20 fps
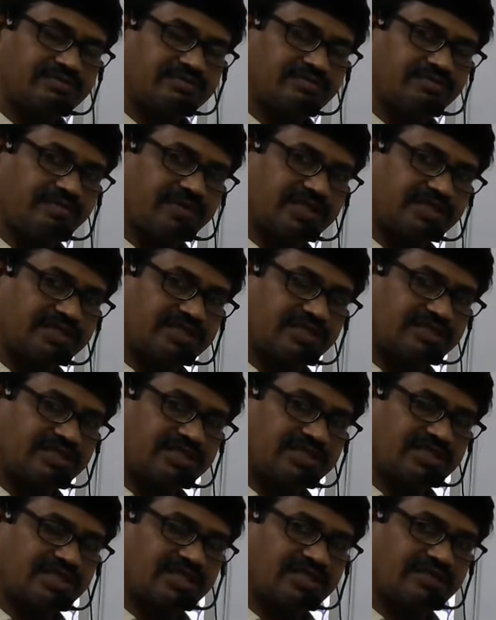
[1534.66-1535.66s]
based on
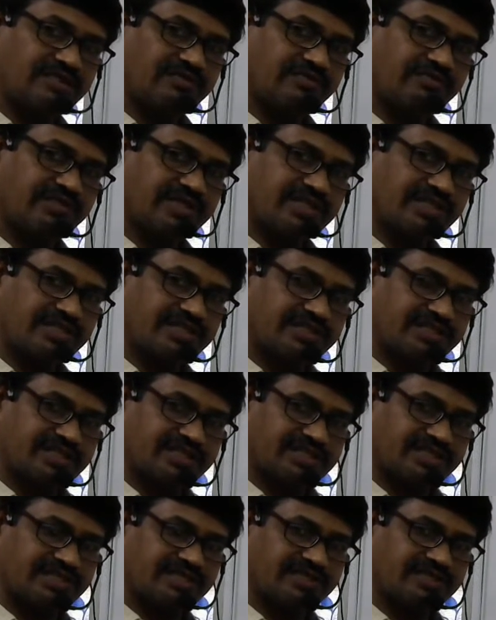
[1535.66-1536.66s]
that, we can
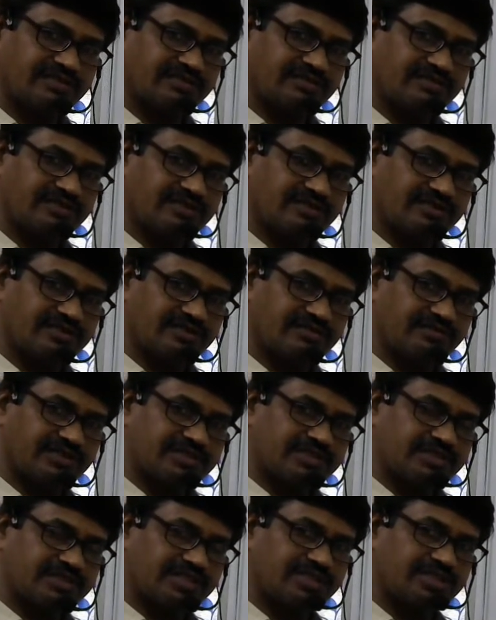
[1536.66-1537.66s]
decide
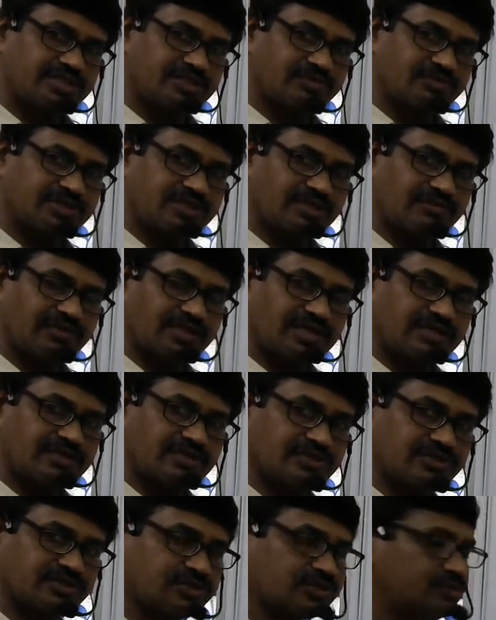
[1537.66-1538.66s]
first distribution of
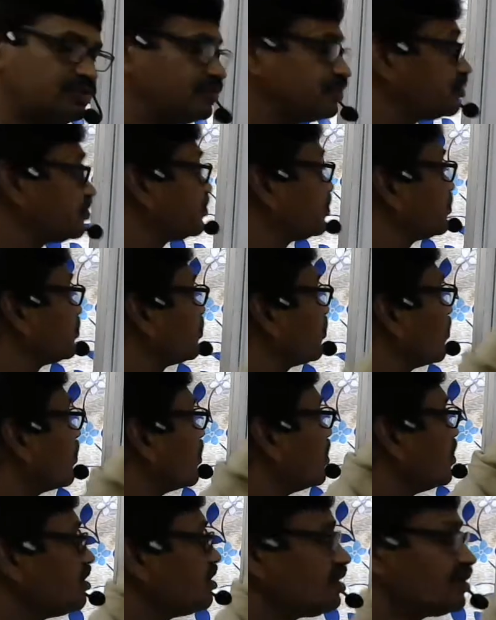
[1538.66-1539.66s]
electrons to
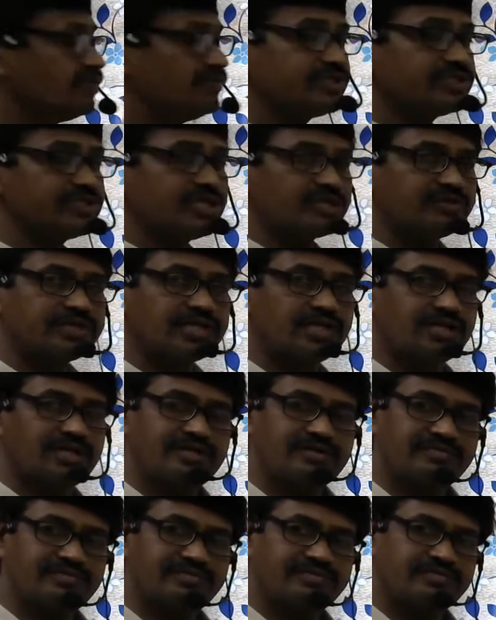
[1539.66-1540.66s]
which
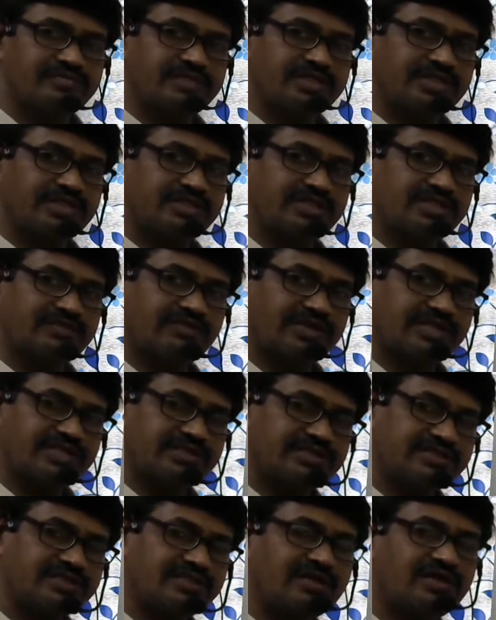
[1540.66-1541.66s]
orbital. Is it
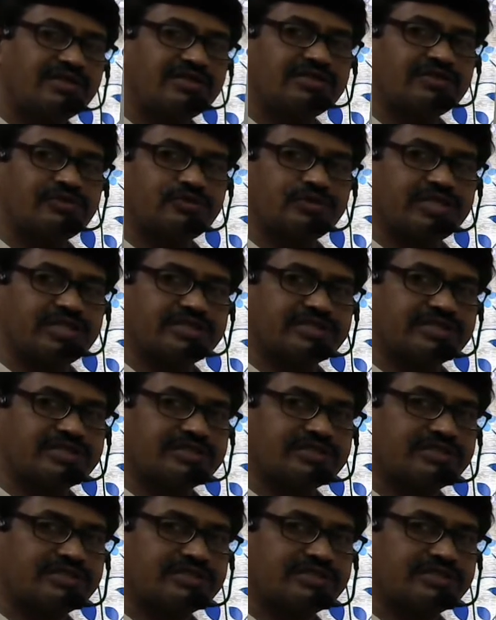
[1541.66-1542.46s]
1s or 2s?